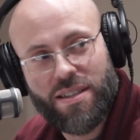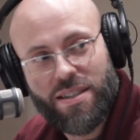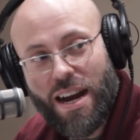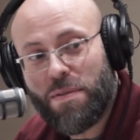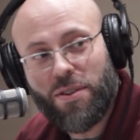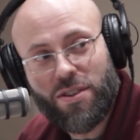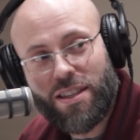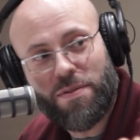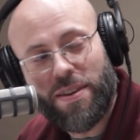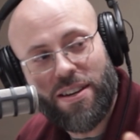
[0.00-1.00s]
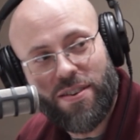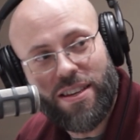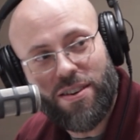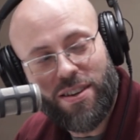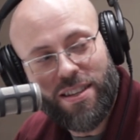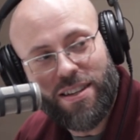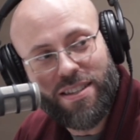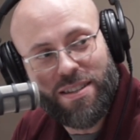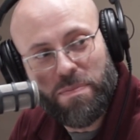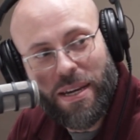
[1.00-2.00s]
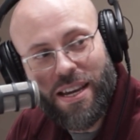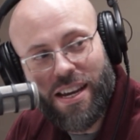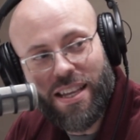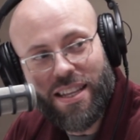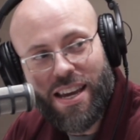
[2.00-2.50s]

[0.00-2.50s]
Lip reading: I haven't looked at the video either. Me kicking the